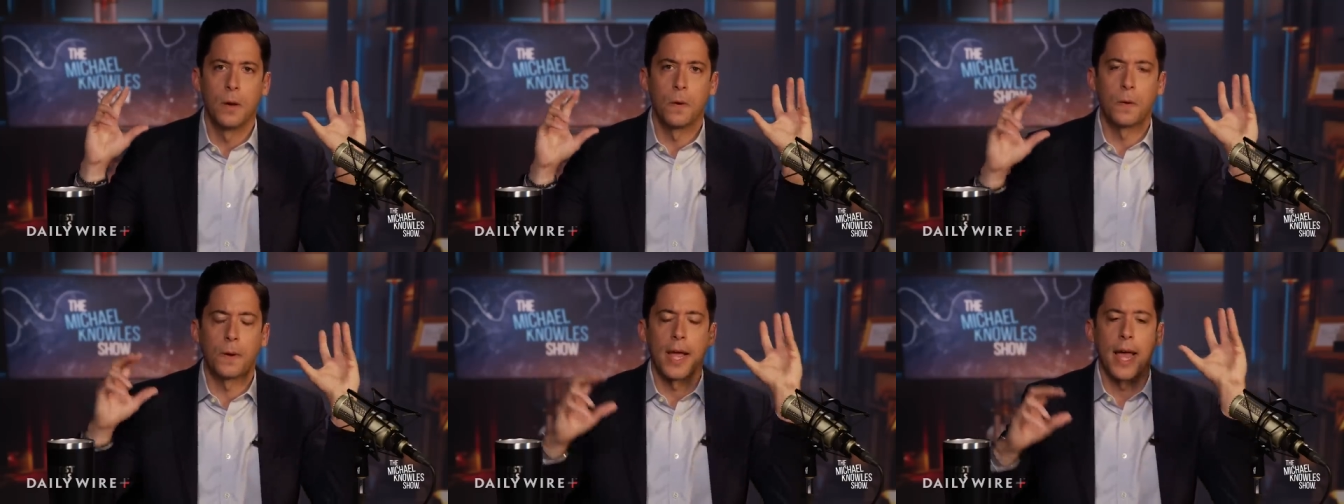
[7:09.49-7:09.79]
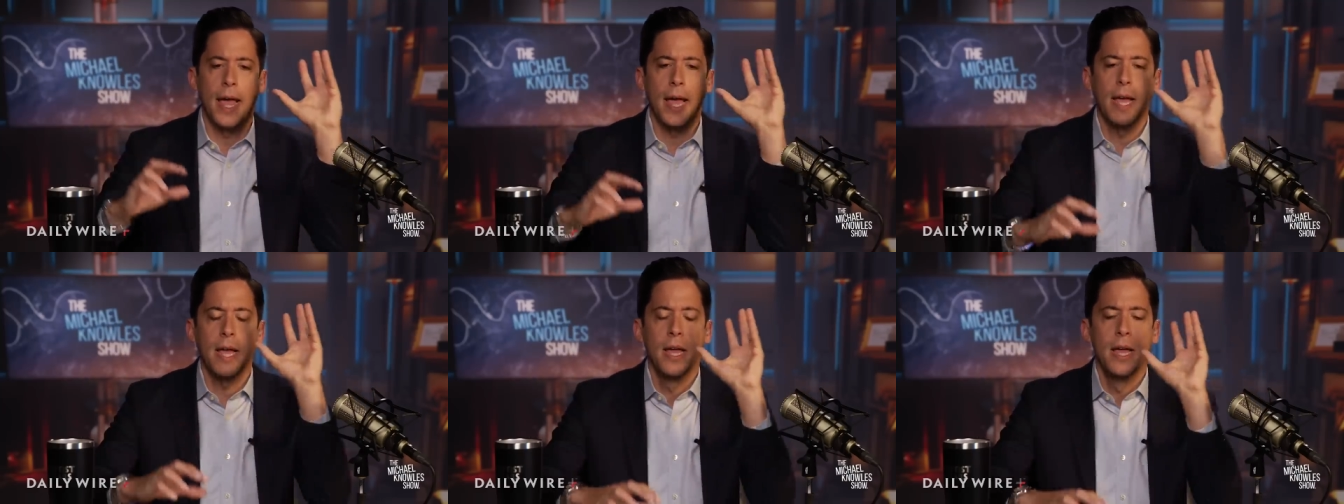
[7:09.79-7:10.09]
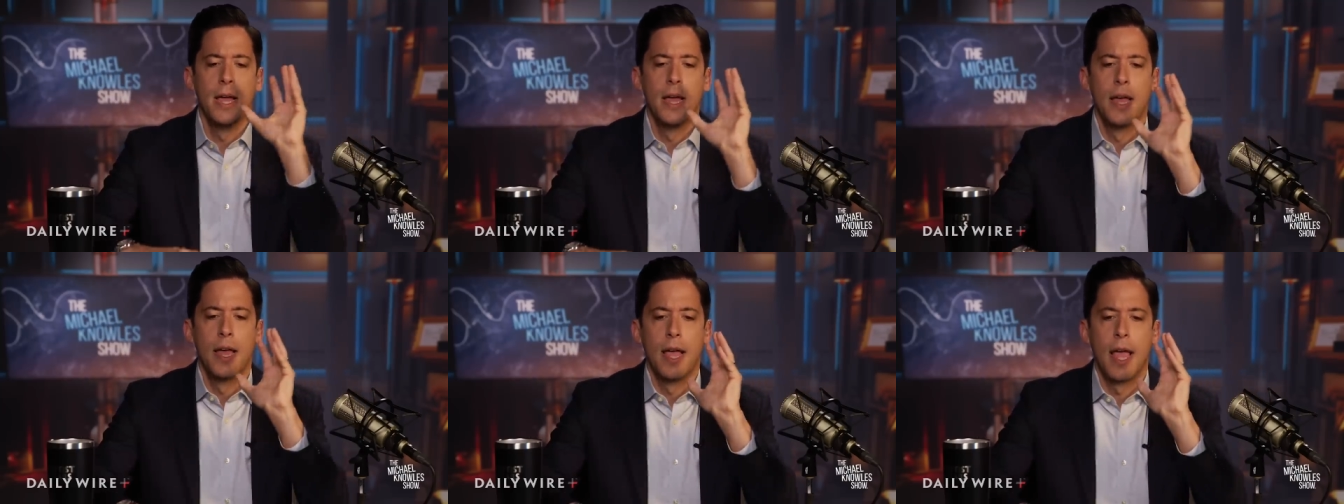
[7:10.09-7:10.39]
Okay,
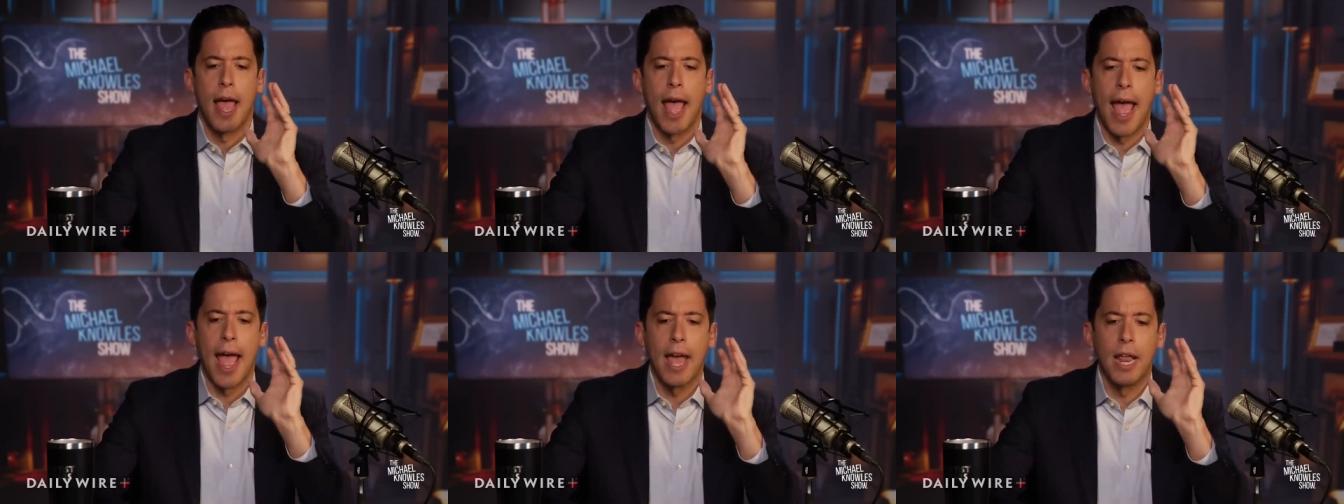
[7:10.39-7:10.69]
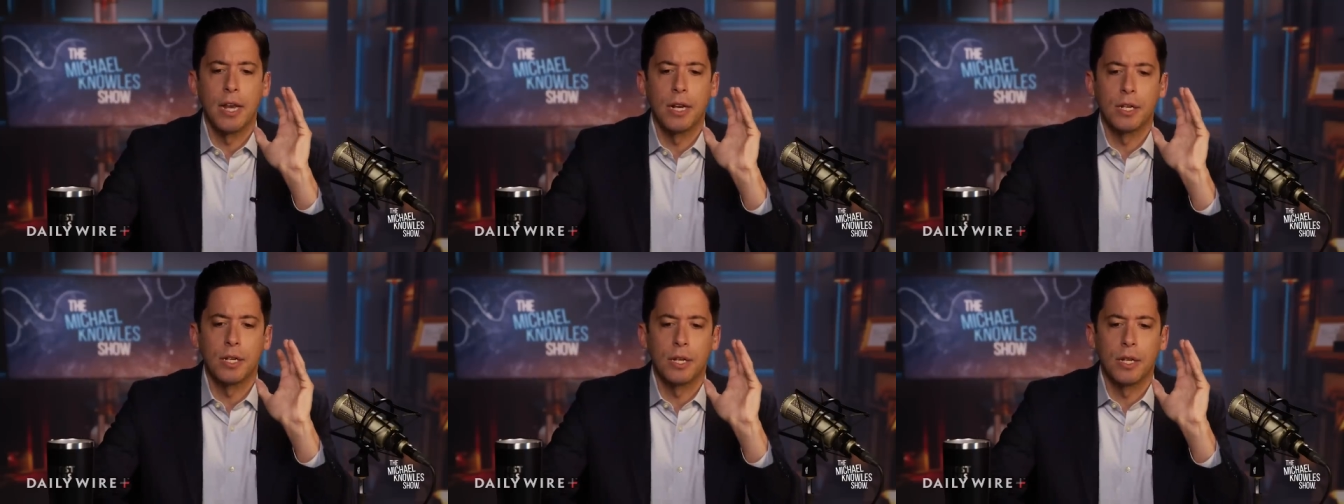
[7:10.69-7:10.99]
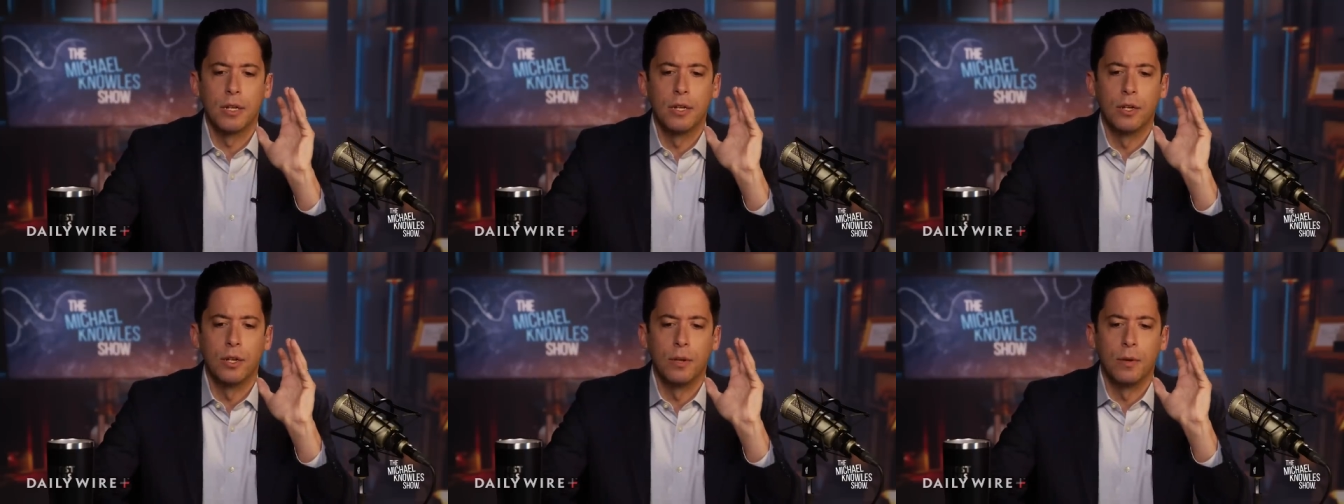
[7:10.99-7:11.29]
and
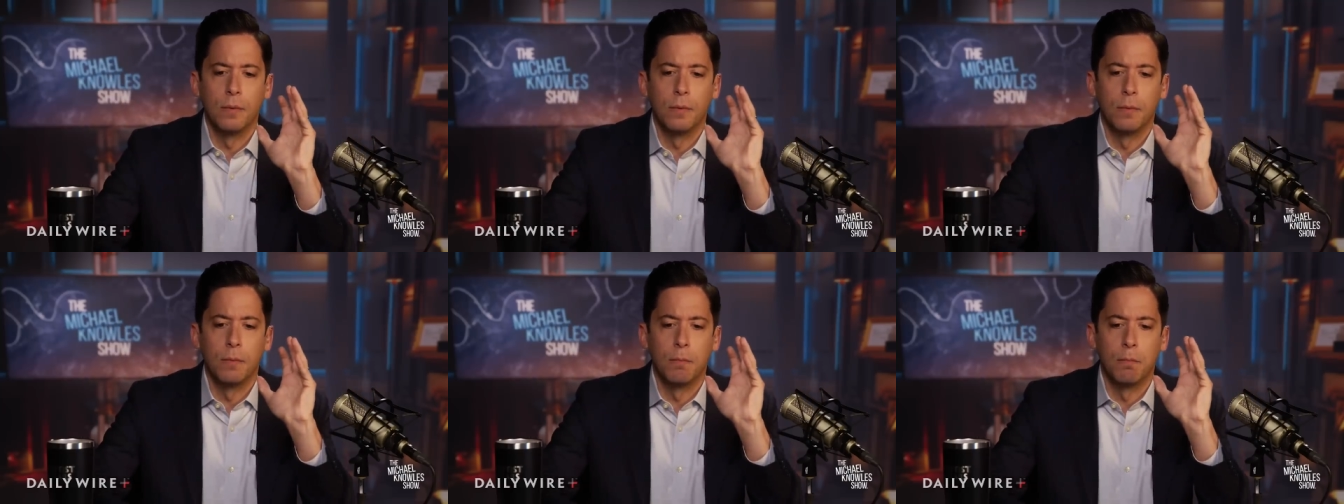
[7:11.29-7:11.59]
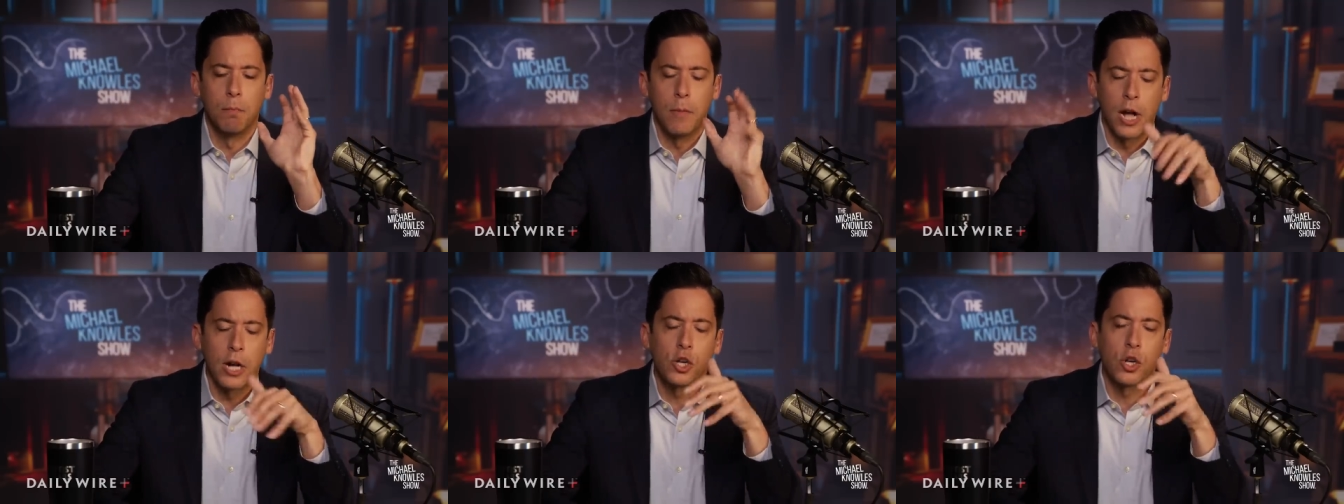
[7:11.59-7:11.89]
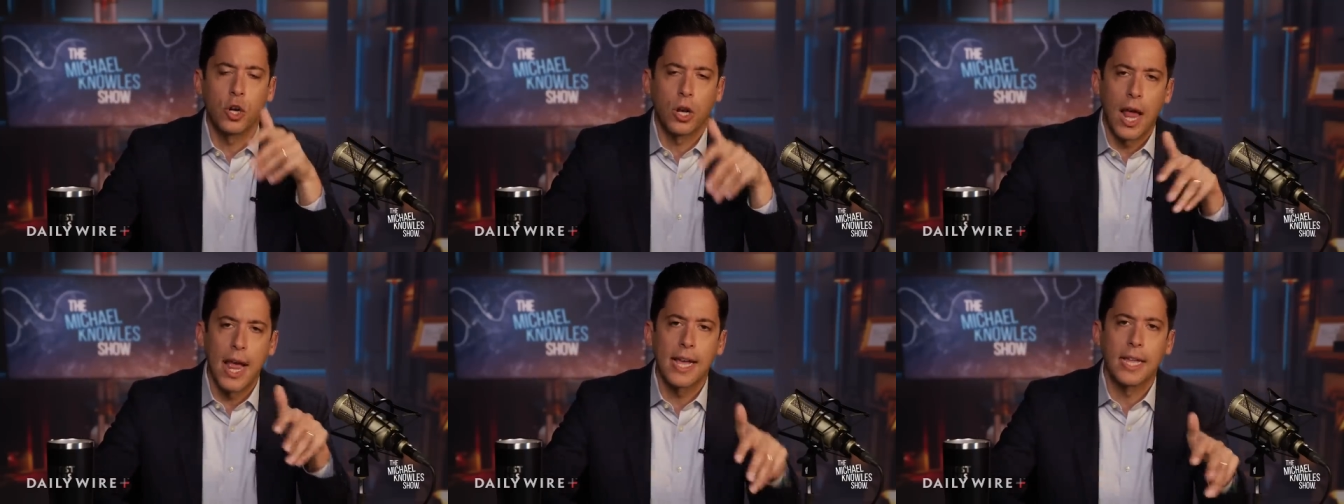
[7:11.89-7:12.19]

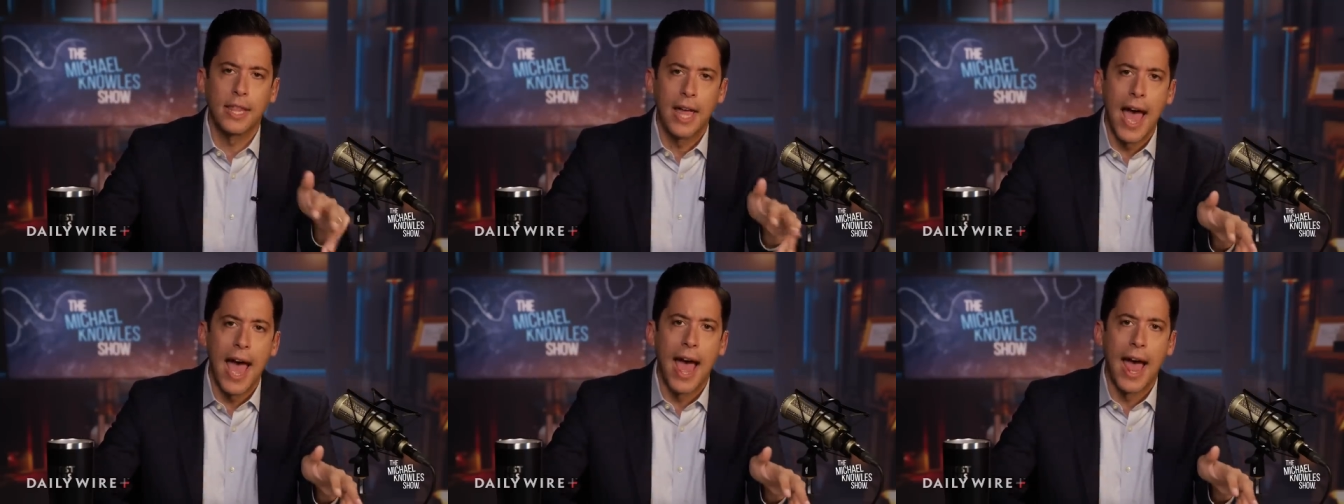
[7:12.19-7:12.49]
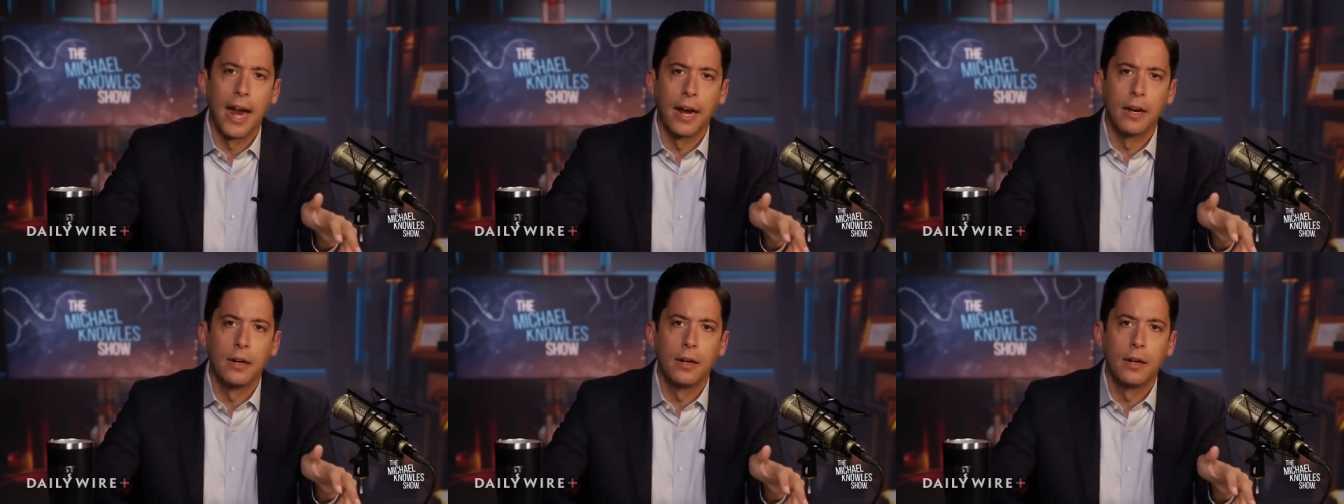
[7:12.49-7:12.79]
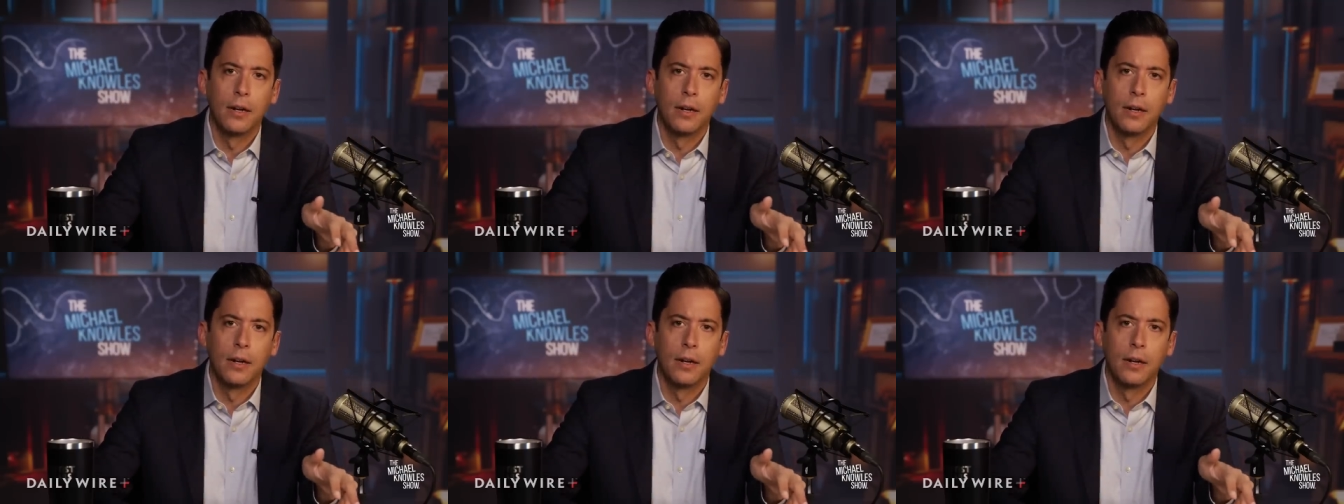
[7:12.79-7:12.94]
much like that,